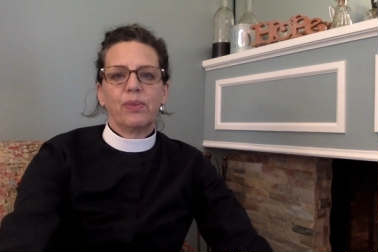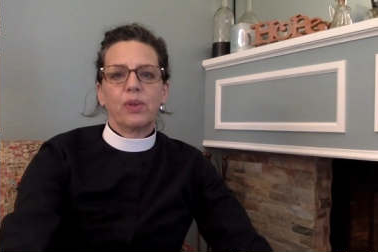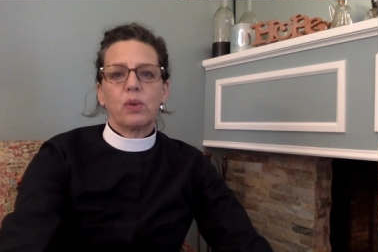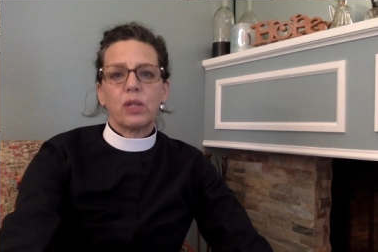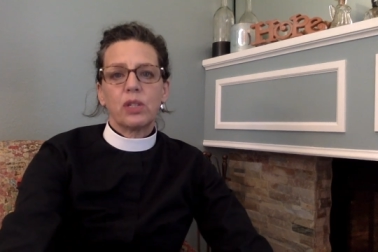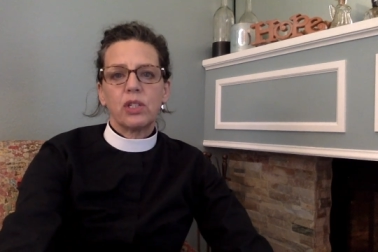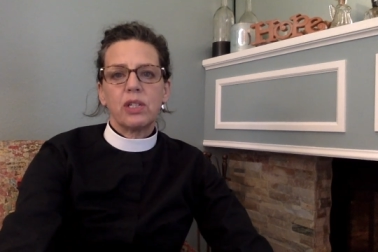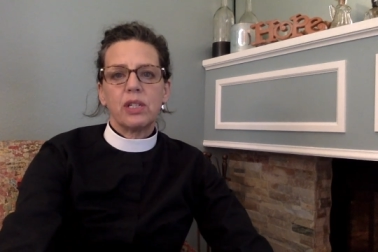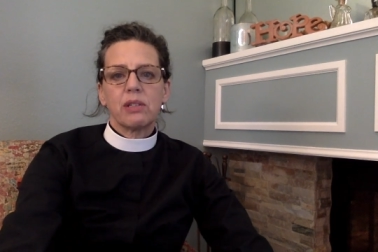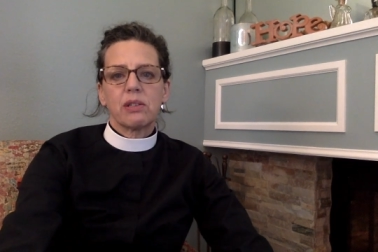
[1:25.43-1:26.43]
The question
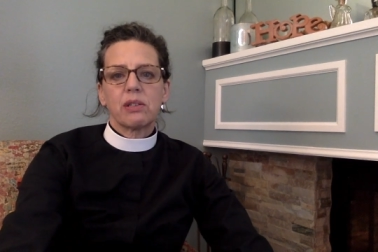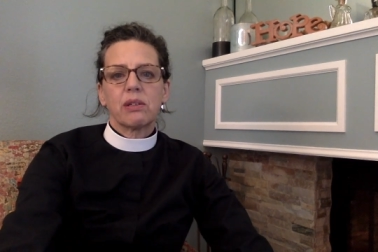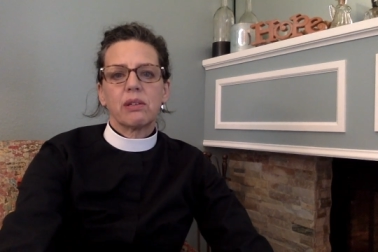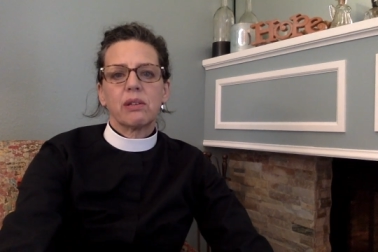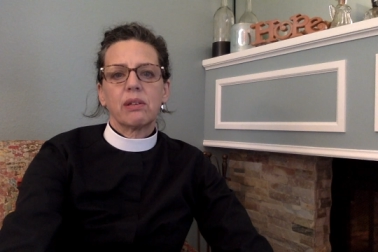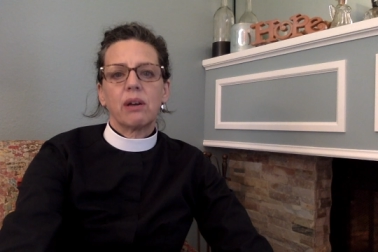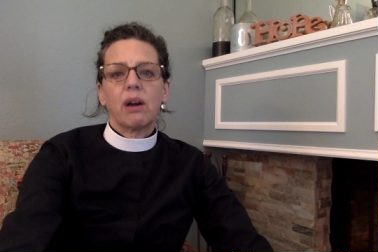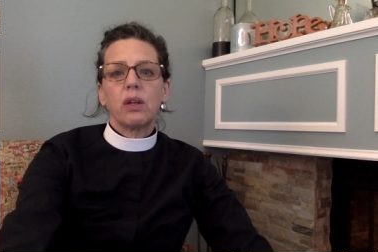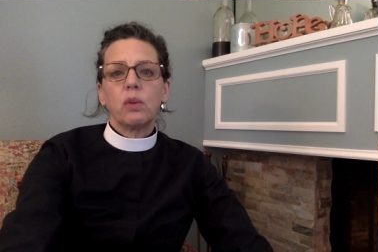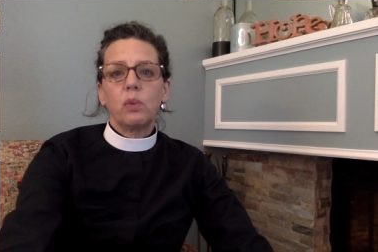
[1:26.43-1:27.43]
is,
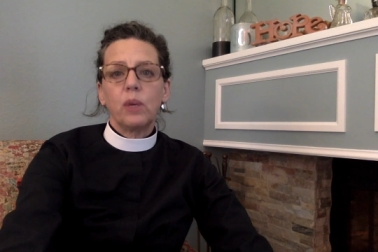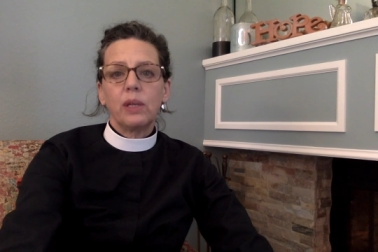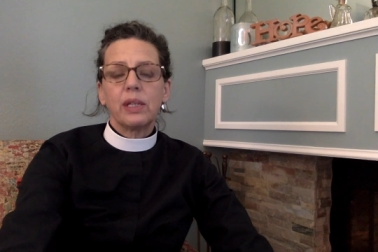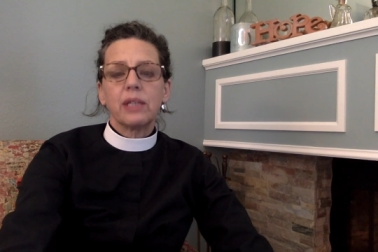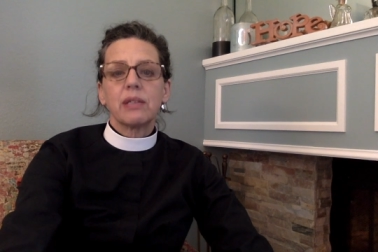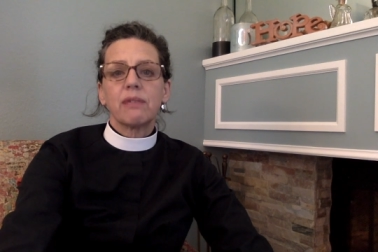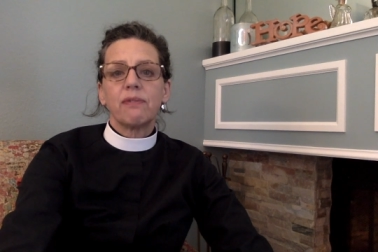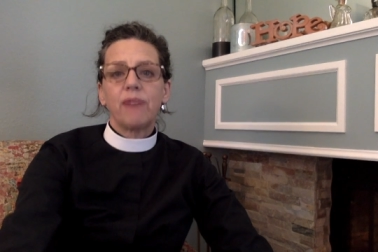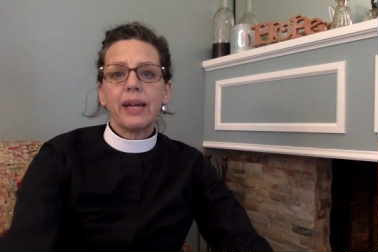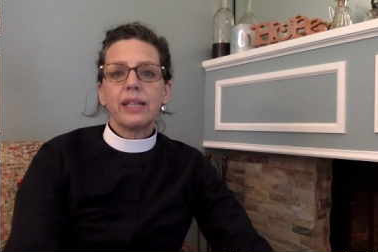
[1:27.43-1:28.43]
are you willing to
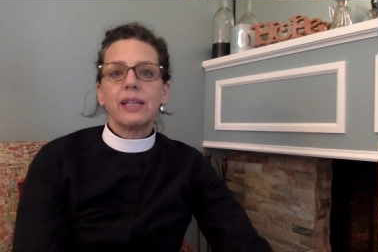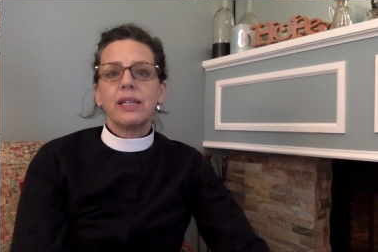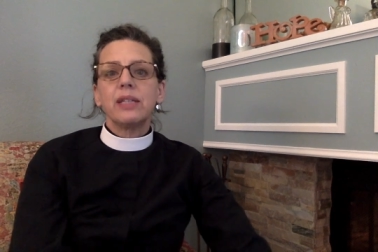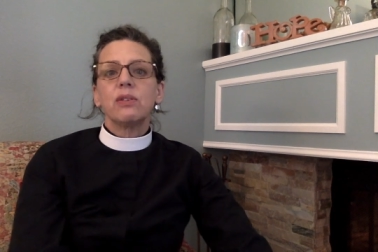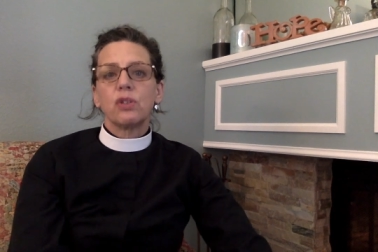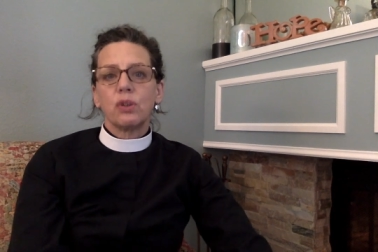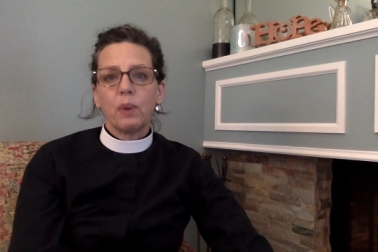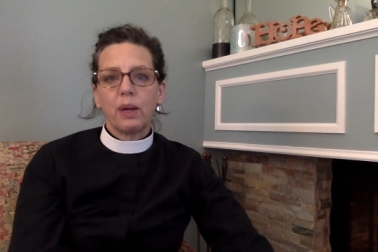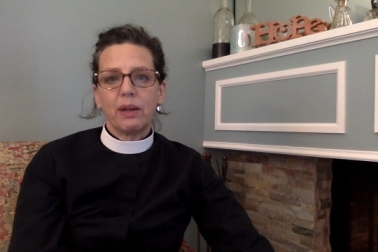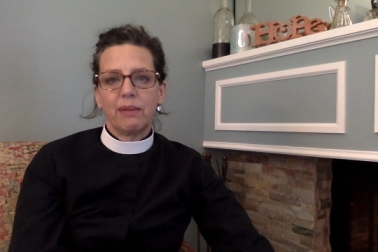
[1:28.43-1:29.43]
finally
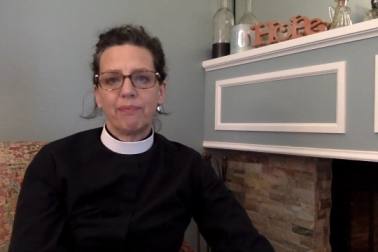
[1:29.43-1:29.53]
do it?